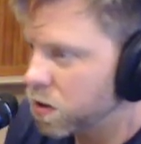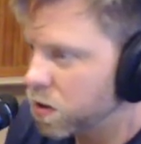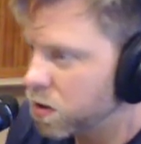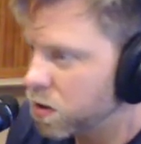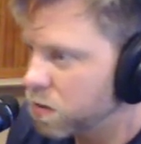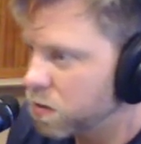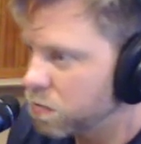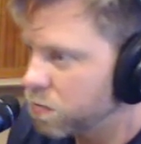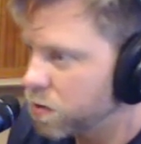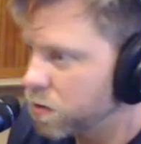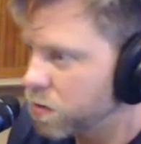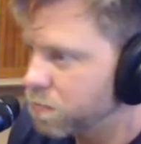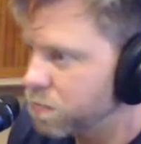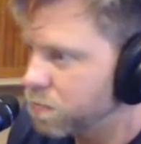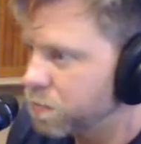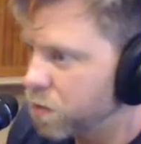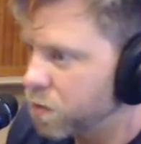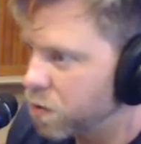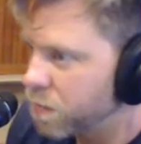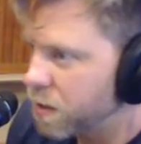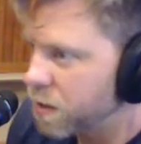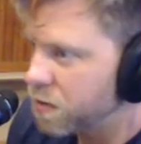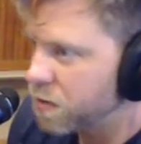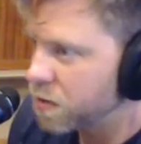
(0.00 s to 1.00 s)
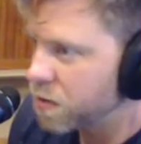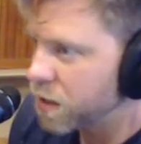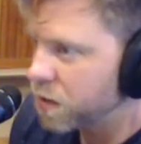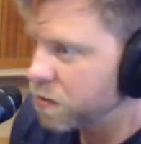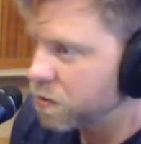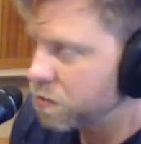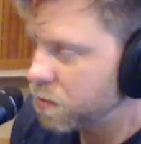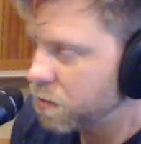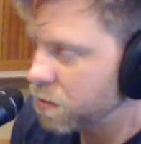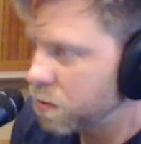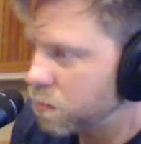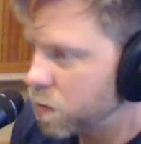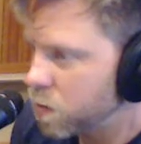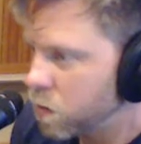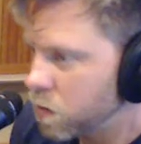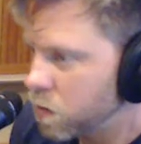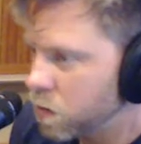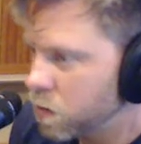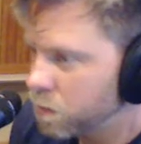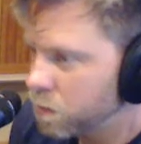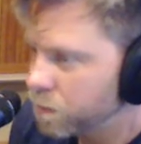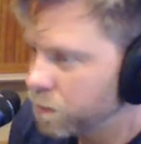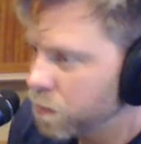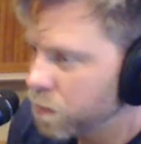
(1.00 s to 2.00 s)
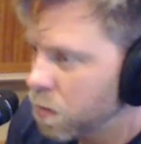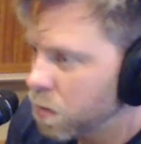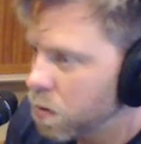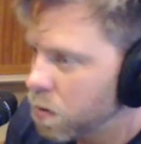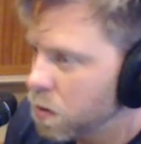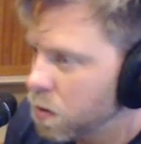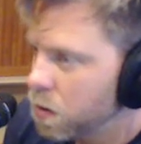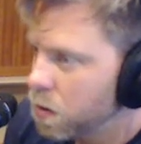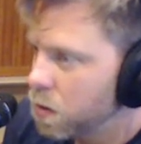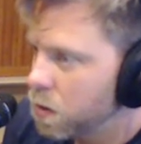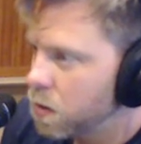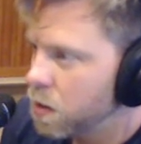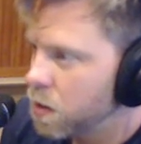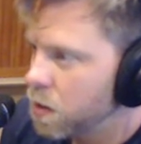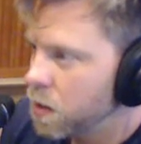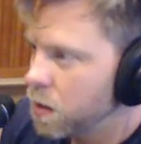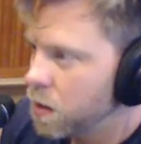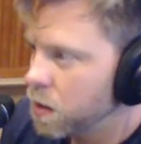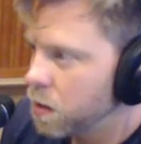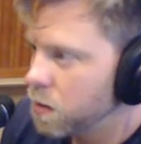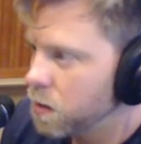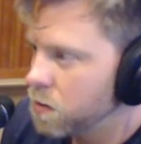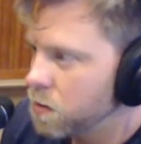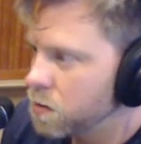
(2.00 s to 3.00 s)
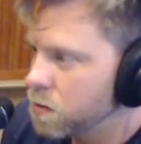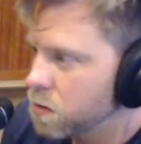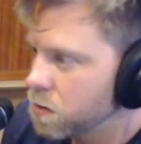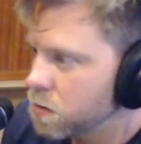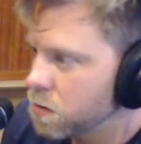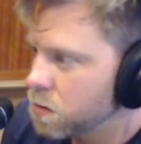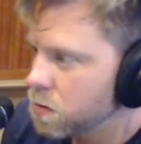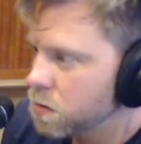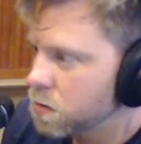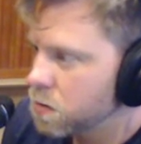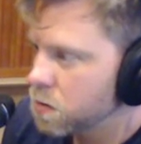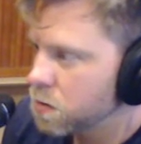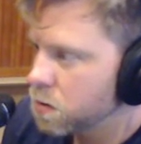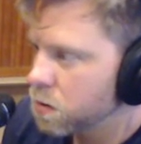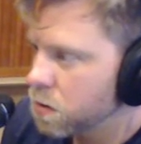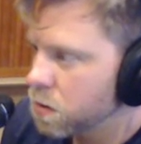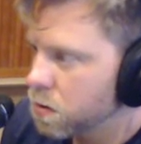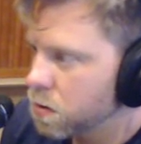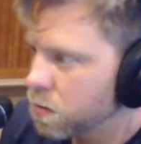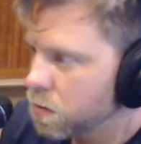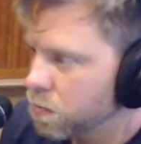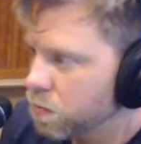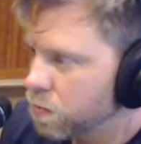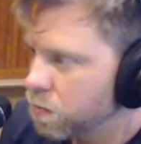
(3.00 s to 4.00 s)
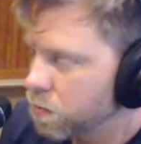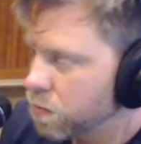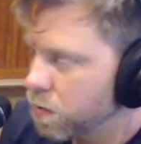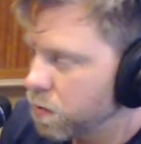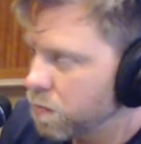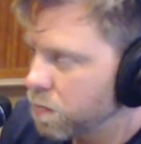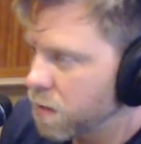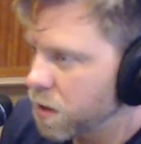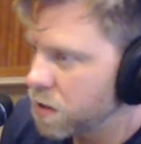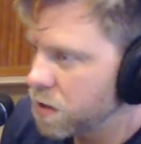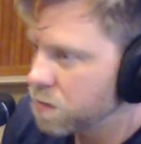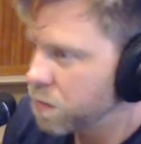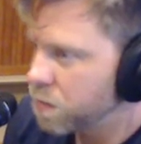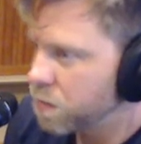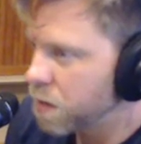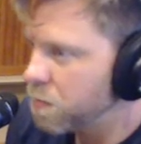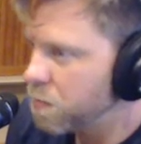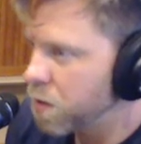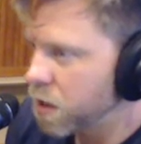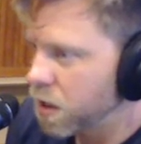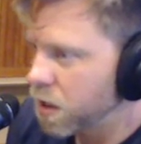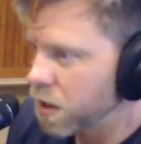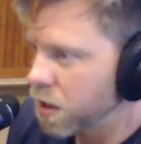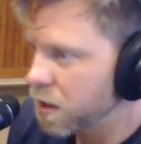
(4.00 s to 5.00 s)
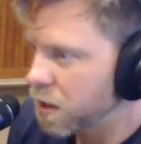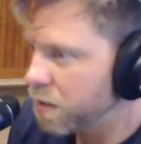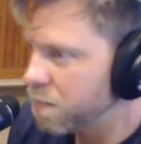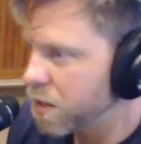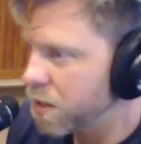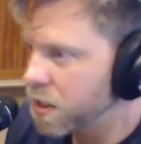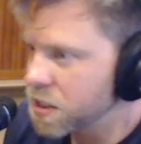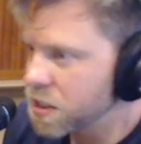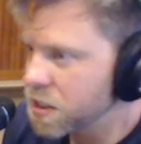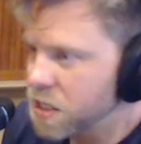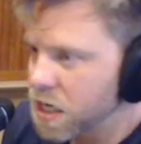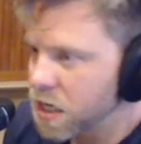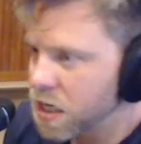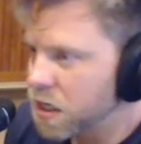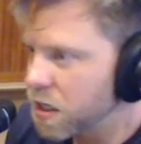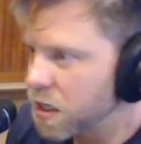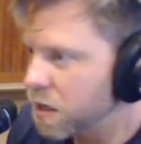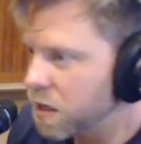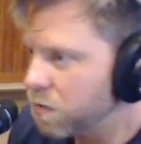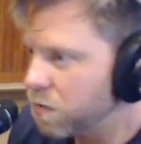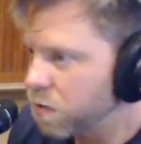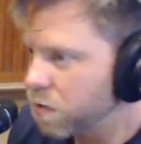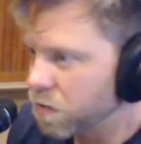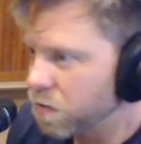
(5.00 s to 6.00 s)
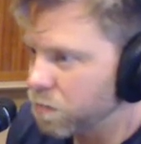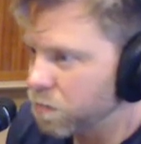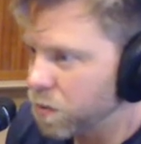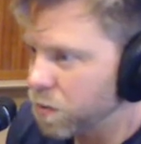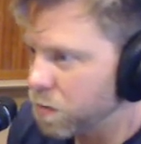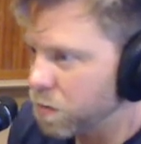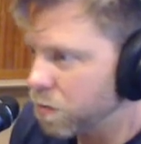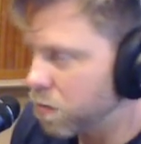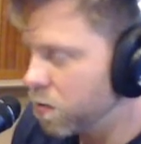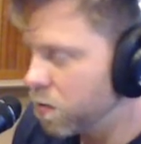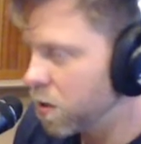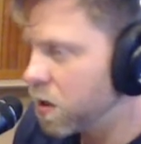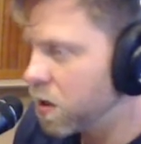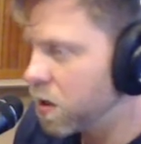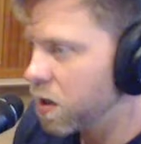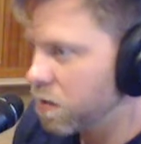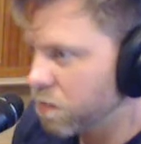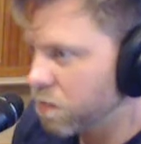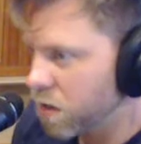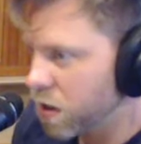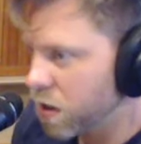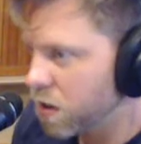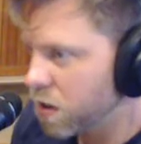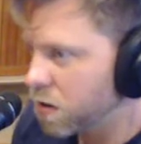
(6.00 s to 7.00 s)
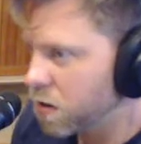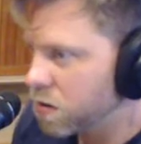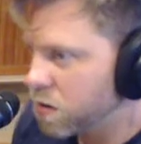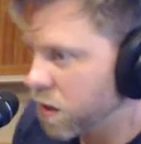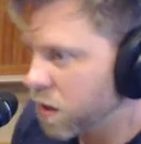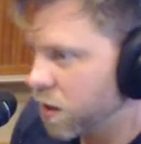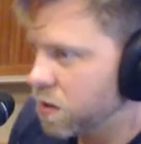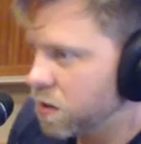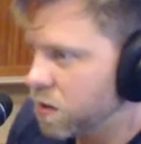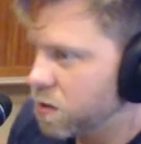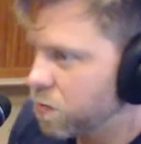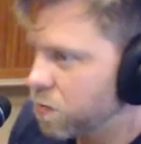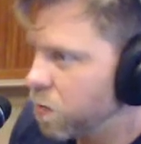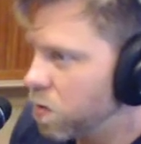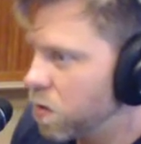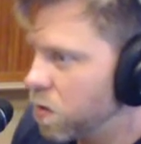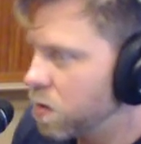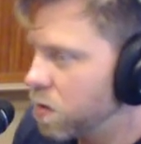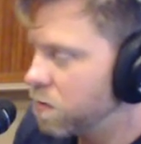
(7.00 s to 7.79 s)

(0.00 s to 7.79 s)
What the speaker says: and the little mountain towns around Boulder. And my buddy and I maintain a network of people. We're kind of like tech support